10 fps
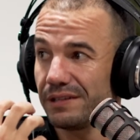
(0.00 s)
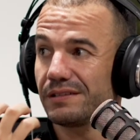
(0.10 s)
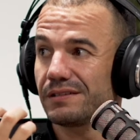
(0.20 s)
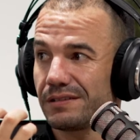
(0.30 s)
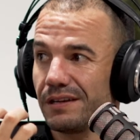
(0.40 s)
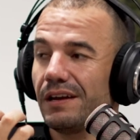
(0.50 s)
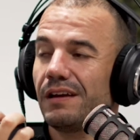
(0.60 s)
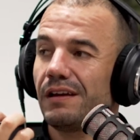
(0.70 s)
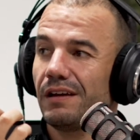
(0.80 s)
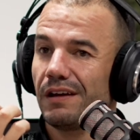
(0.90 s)
once yeah.
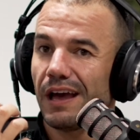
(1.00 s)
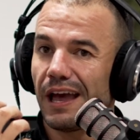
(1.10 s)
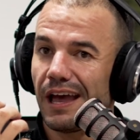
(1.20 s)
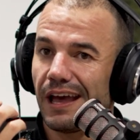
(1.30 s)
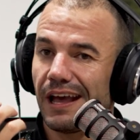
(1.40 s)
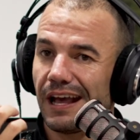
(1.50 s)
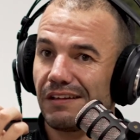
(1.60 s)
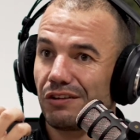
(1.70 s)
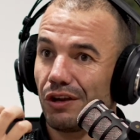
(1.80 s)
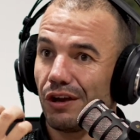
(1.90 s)
you've got to
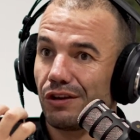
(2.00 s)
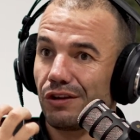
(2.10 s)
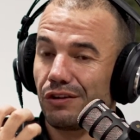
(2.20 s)
make it happen.